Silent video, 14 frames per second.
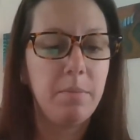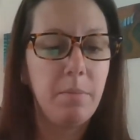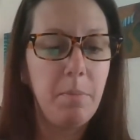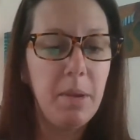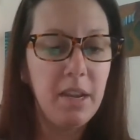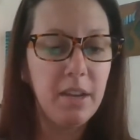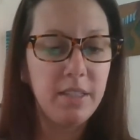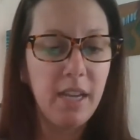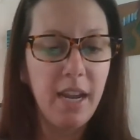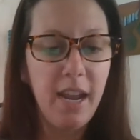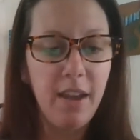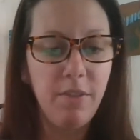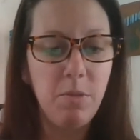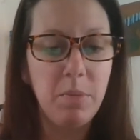Because I
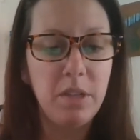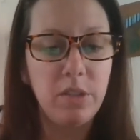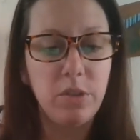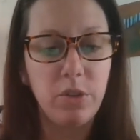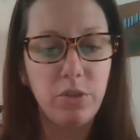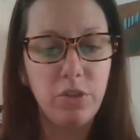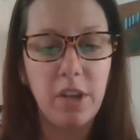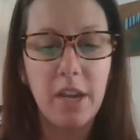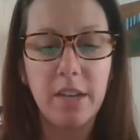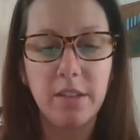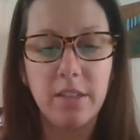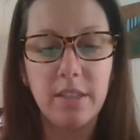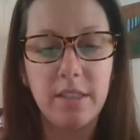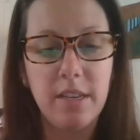haven't been socialized
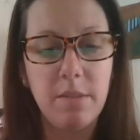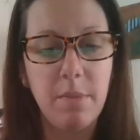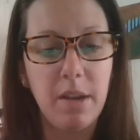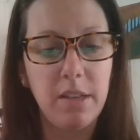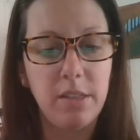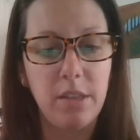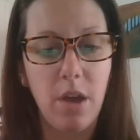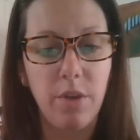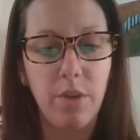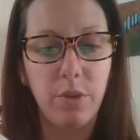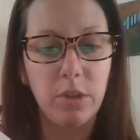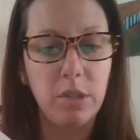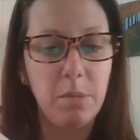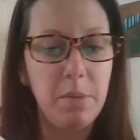to see myself or
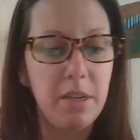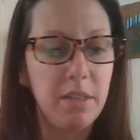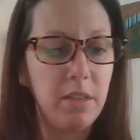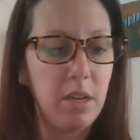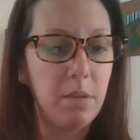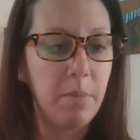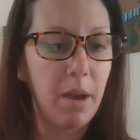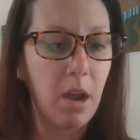to be seen by